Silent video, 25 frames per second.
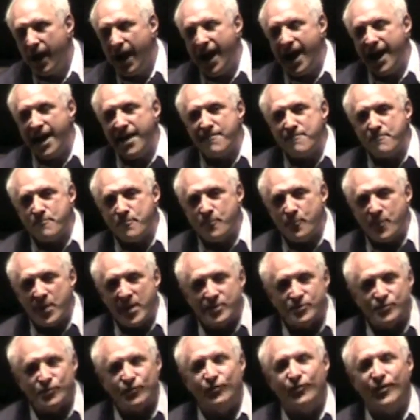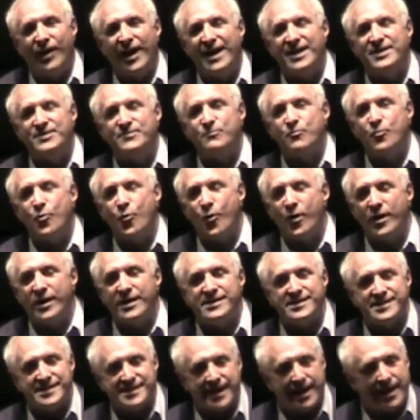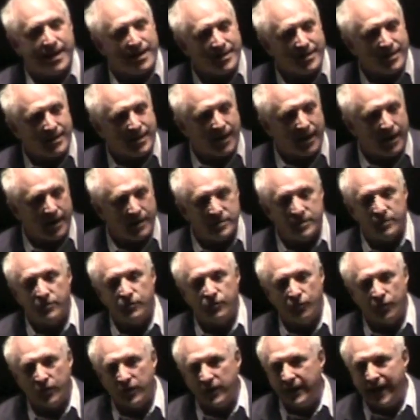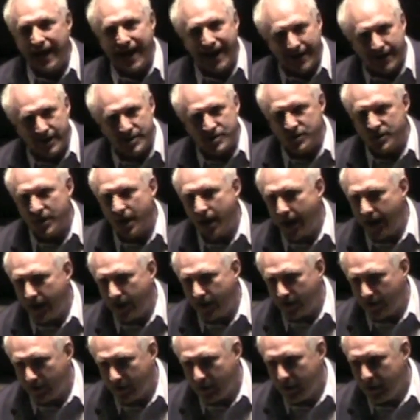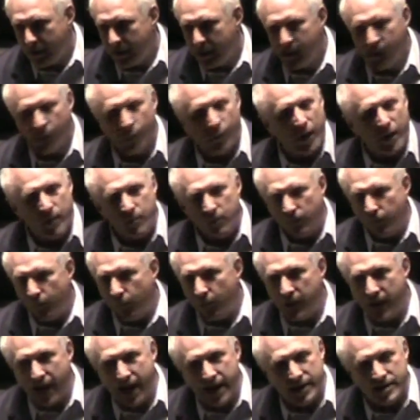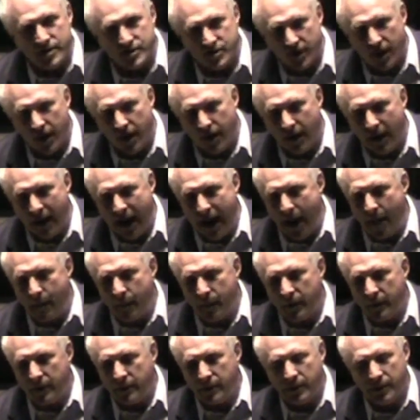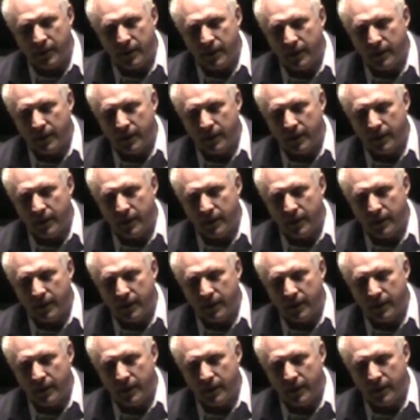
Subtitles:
I have picturized more insane things, including Yankee Steiner, way before Yankee Steiner happened.